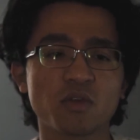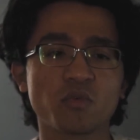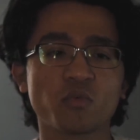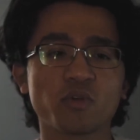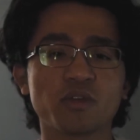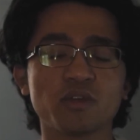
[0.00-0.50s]

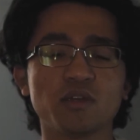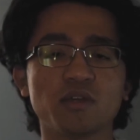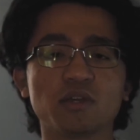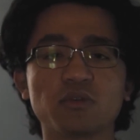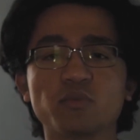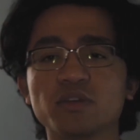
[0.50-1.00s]

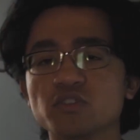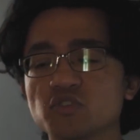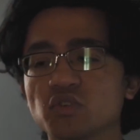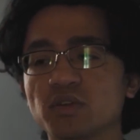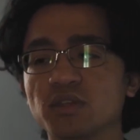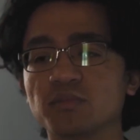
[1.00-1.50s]
we
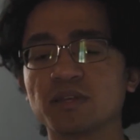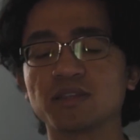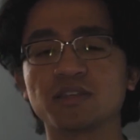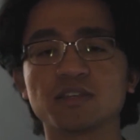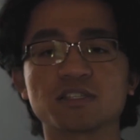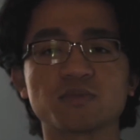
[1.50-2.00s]
enjoy them at
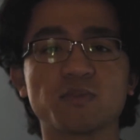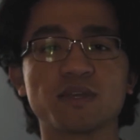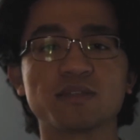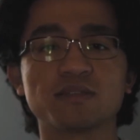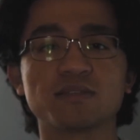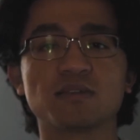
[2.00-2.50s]
the
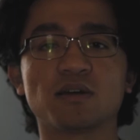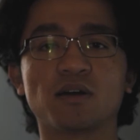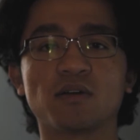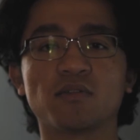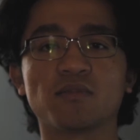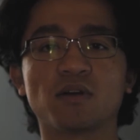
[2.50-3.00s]
expense
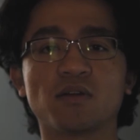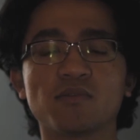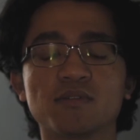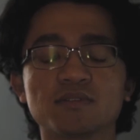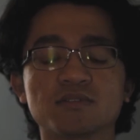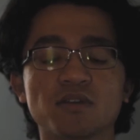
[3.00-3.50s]
of
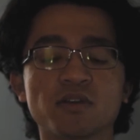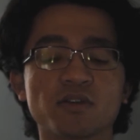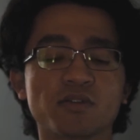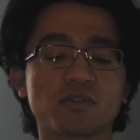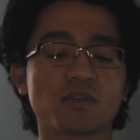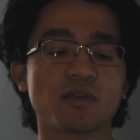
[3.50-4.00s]
this
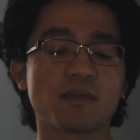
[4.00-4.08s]
earth.